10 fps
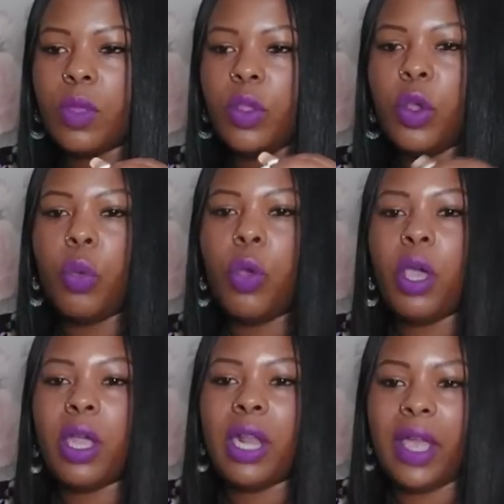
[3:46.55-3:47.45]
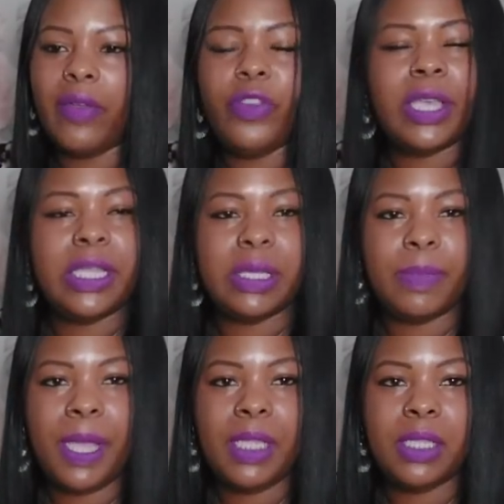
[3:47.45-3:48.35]
your work life, your
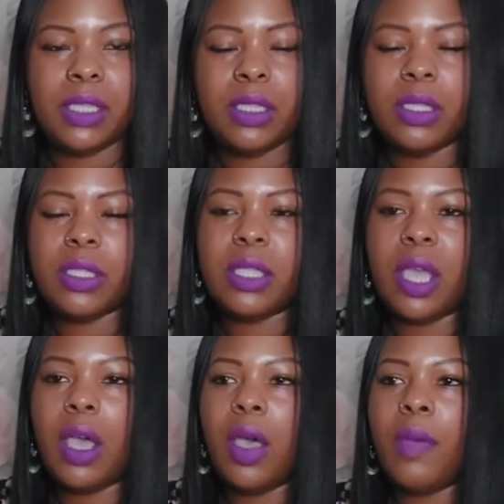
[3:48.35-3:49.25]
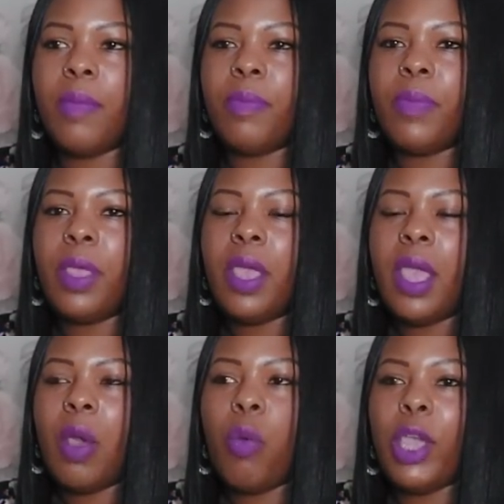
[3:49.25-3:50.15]
independence,
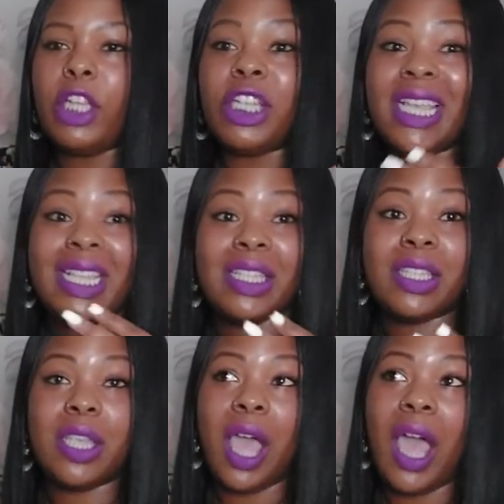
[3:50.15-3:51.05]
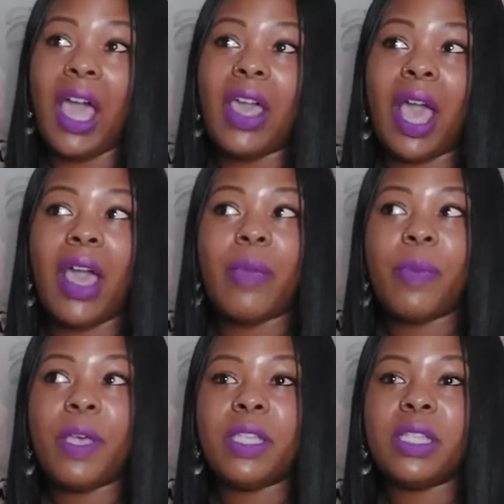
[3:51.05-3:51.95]
which is, I
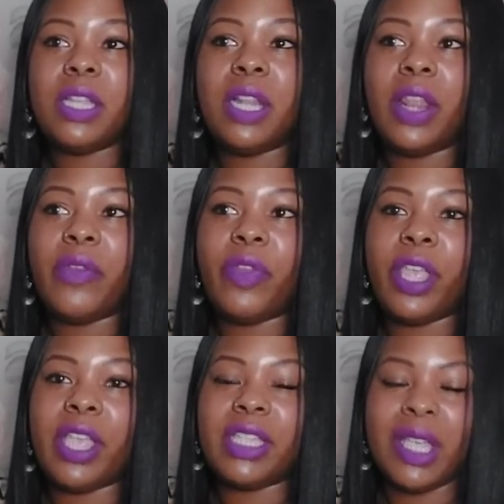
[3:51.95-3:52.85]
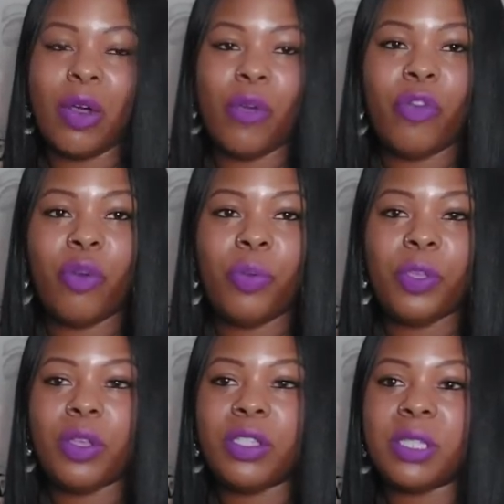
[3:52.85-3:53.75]
personally think it's helpful,
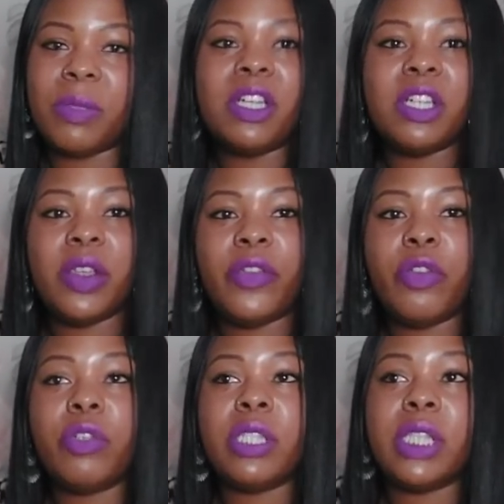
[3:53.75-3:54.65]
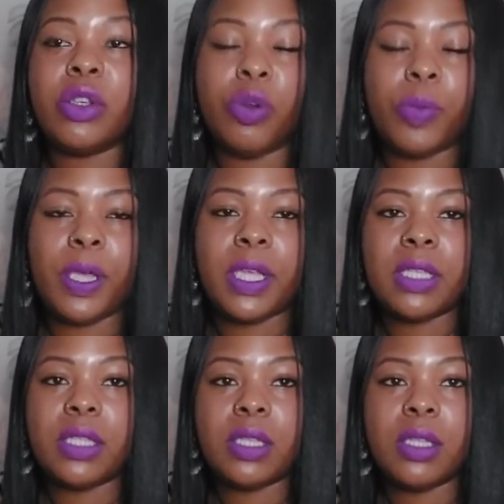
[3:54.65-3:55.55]
because especially if you're a single
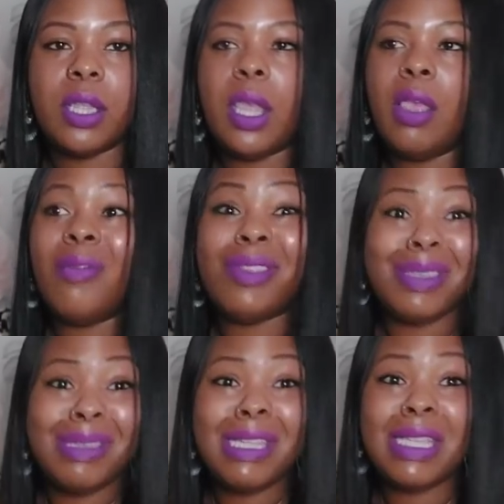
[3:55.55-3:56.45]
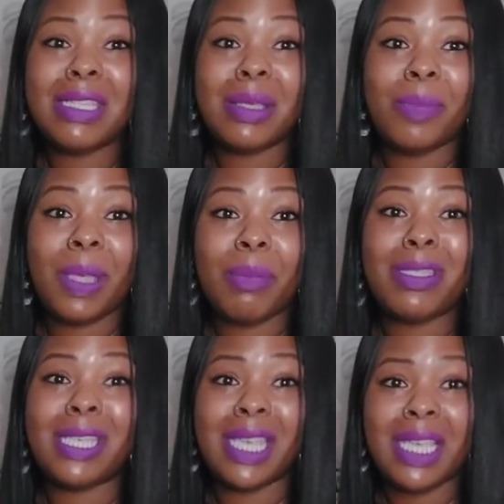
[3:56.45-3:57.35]
person, you need to be able
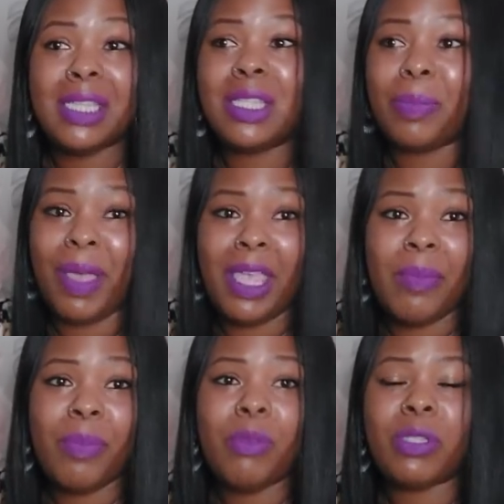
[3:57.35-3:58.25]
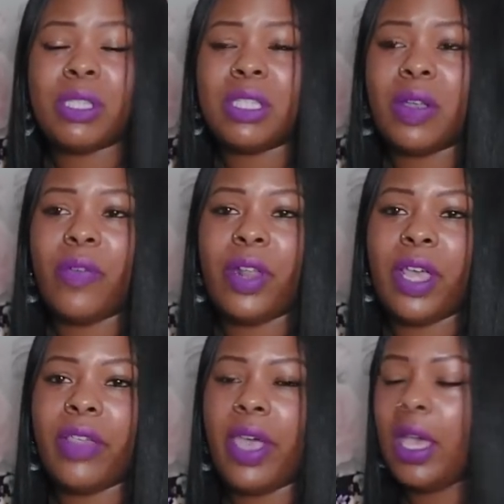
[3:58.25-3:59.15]
to eat to pay your bills and stuff
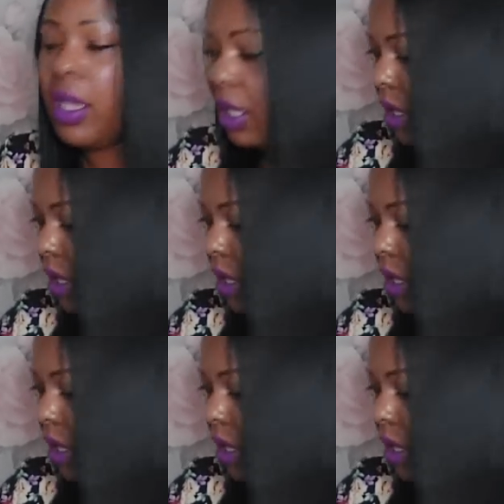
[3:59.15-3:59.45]
like that.